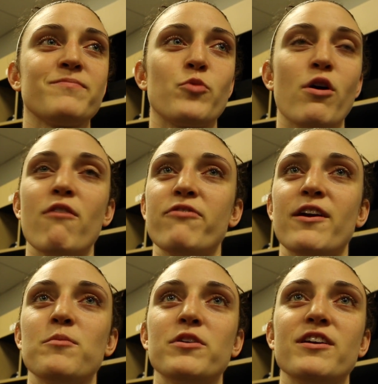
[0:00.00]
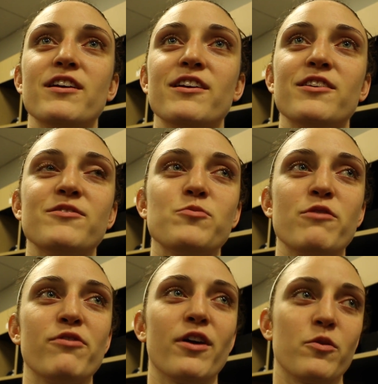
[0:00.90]
We're all family, and we
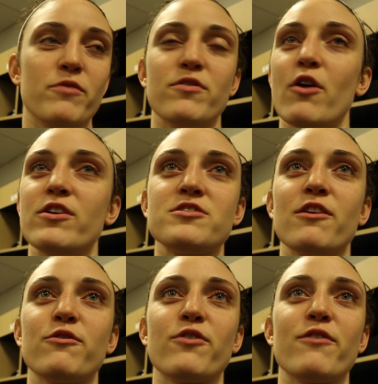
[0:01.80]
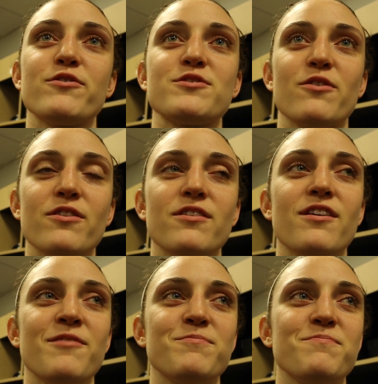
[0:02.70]
feel like we've known each other forever, so
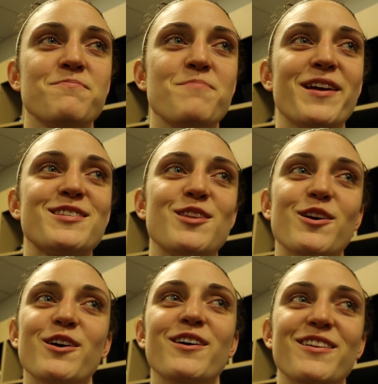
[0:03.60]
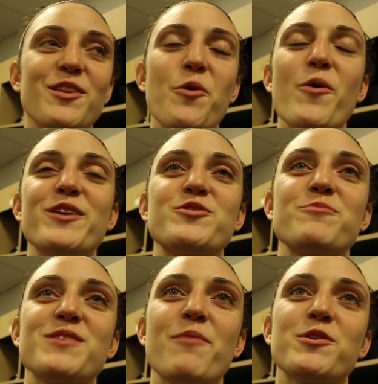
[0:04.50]
it makes the away
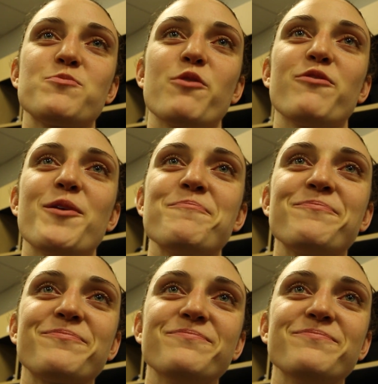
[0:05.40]
trips that much more fun.